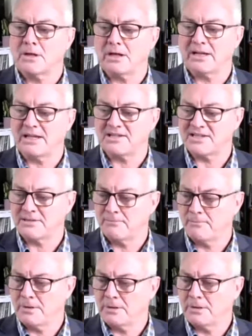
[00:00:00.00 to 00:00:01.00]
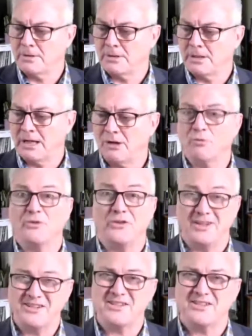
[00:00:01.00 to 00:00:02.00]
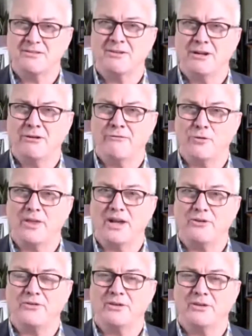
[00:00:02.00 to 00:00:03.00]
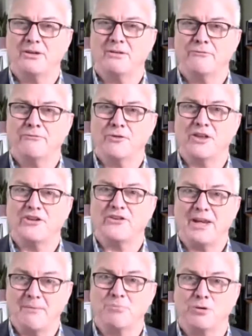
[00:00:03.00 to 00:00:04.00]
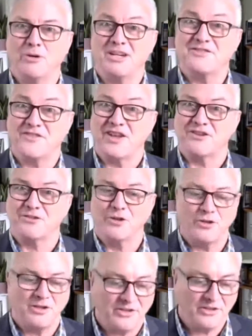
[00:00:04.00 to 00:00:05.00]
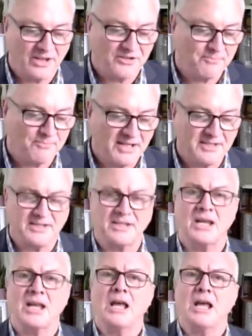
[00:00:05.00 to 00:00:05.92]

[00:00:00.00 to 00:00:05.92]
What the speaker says: I guess, resilience for those employees, for those learners in those spaces.